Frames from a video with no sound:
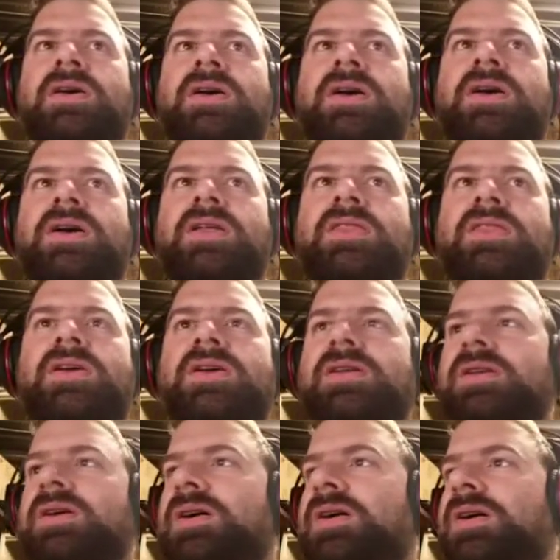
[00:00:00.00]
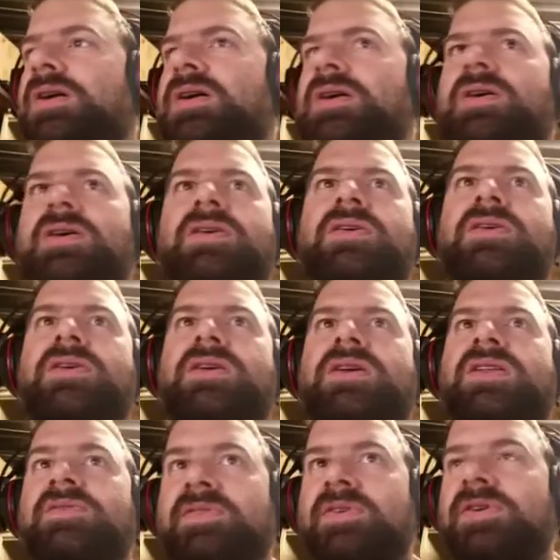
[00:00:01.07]
and then
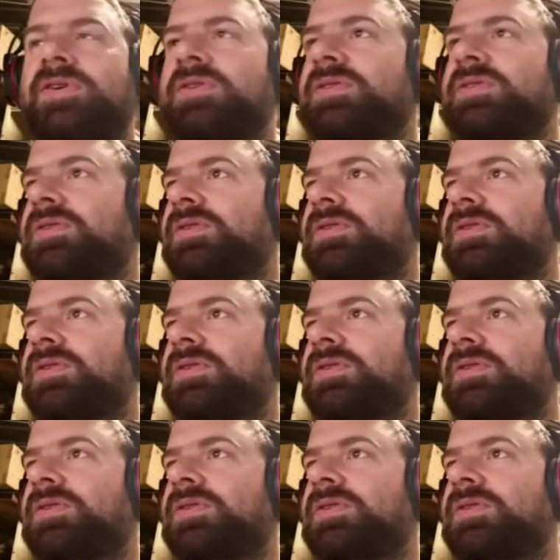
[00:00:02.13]
invert,